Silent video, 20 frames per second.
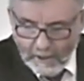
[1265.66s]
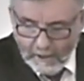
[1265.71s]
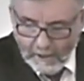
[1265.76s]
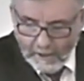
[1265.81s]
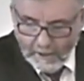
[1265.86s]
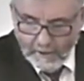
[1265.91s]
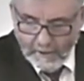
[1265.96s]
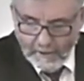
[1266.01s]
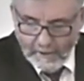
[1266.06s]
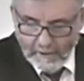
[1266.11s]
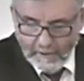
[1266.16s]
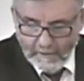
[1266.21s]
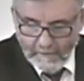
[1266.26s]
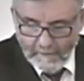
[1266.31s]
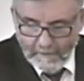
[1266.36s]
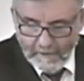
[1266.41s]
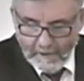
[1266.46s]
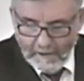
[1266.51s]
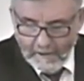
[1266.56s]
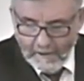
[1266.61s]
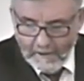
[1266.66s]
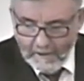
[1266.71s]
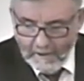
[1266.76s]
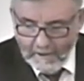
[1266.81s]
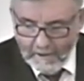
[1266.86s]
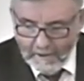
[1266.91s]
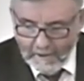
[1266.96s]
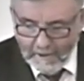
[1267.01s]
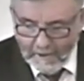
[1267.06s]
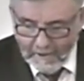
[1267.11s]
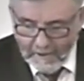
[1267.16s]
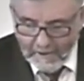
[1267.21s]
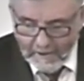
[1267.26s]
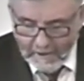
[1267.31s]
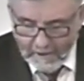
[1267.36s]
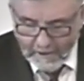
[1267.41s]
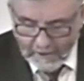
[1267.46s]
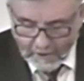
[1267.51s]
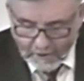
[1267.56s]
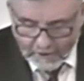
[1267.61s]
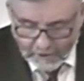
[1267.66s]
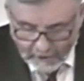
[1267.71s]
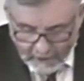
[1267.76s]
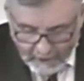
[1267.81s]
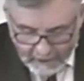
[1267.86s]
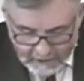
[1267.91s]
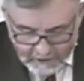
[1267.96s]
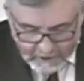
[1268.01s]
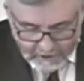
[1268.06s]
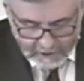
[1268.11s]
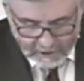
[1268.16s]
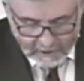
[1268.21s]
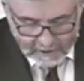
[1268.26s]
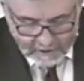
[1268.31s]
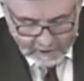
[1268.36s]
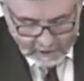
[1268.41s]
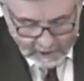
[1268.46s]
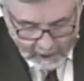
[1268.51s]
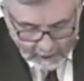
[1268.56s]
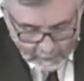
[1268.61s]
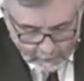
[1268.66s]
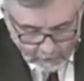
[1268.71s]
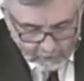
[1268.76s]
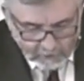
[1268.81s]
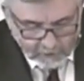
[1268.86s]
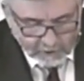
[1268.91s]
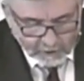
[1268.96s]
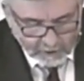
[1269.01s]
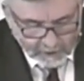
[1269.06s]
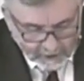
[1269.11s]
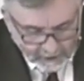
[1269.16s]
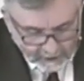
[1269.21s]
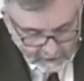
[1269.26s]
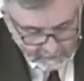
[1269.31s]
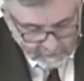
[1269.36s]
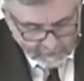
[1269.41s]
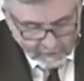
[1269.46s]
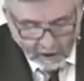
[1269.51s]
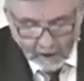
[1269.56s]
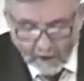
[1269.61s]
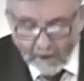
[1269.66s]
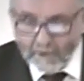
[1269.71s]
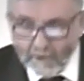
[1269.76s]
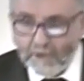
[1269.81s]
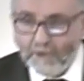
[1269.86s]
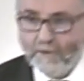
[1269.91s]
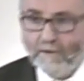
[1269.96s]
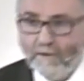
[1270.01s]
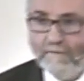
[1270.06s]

here. And Christ is able to give us the